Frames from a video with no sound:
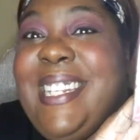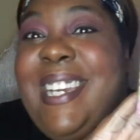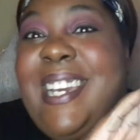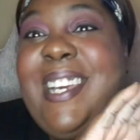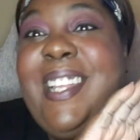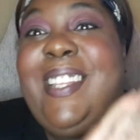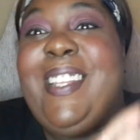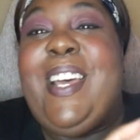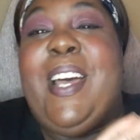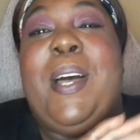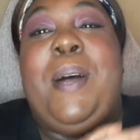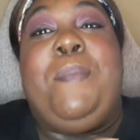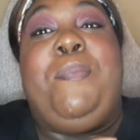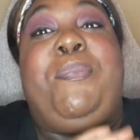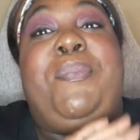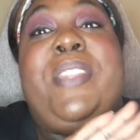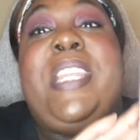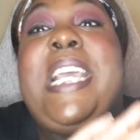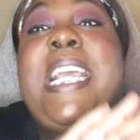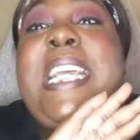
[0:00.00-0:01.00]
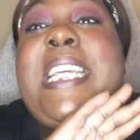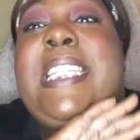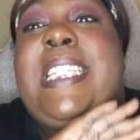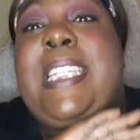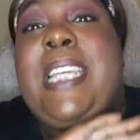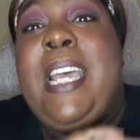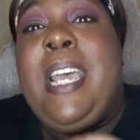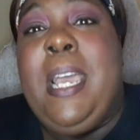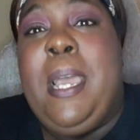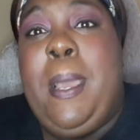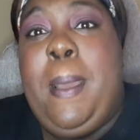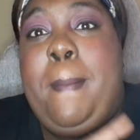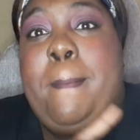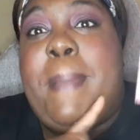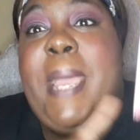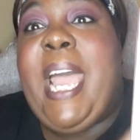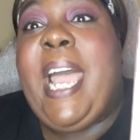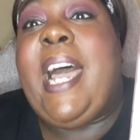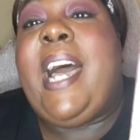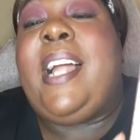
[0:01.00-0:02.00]
Club. This
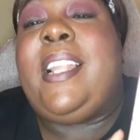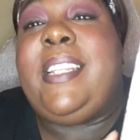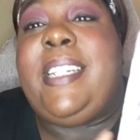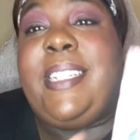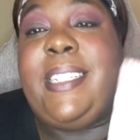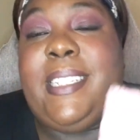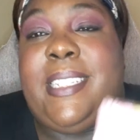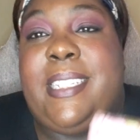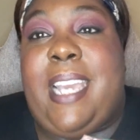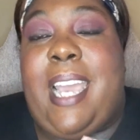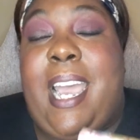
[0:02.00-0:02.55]
palette,